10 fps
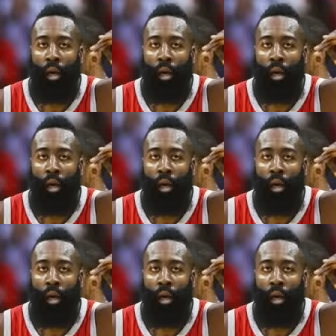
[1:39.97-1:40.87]

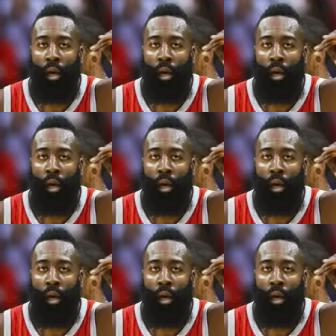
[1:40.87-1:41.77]

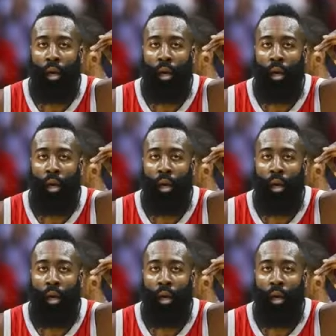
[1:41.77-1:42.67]

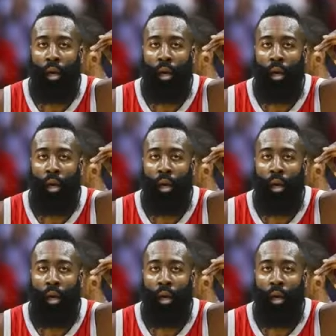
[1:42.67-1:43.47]
[no speech]